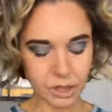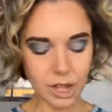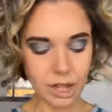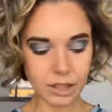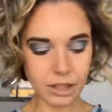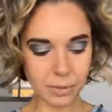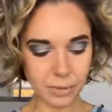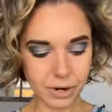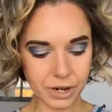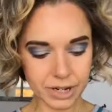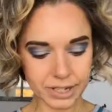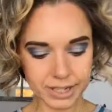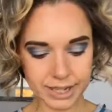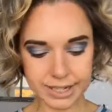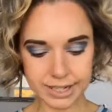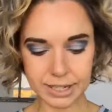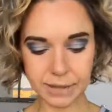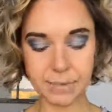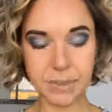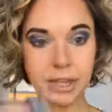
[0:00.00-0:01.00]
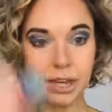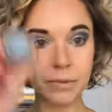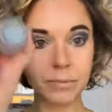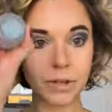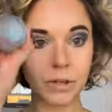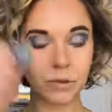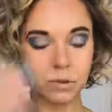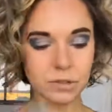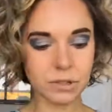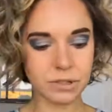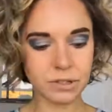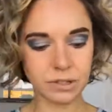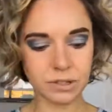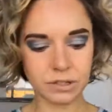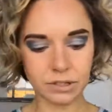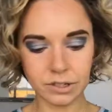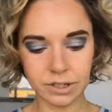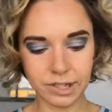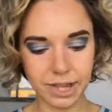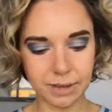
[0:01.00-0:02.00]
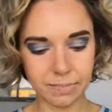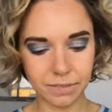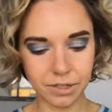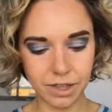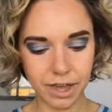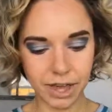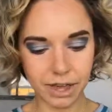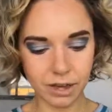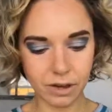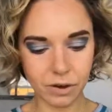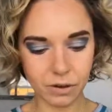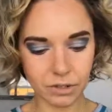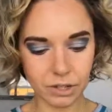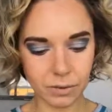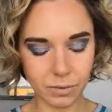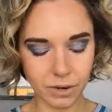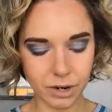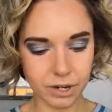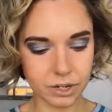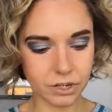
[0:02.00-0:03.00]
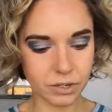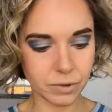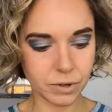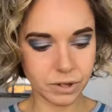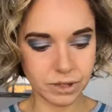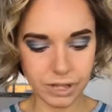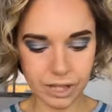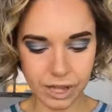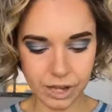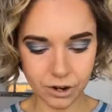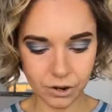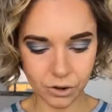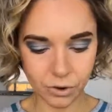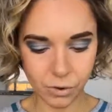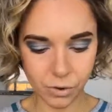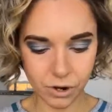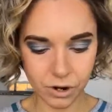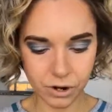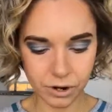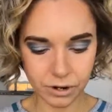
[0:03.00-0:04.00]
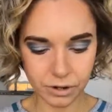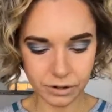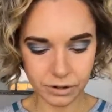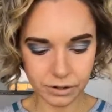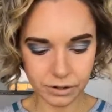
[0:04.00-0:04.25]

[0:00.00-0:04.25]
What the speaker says: Then we're gonna take some of the Amused, same thing, only we're gonna do it in the inner corner.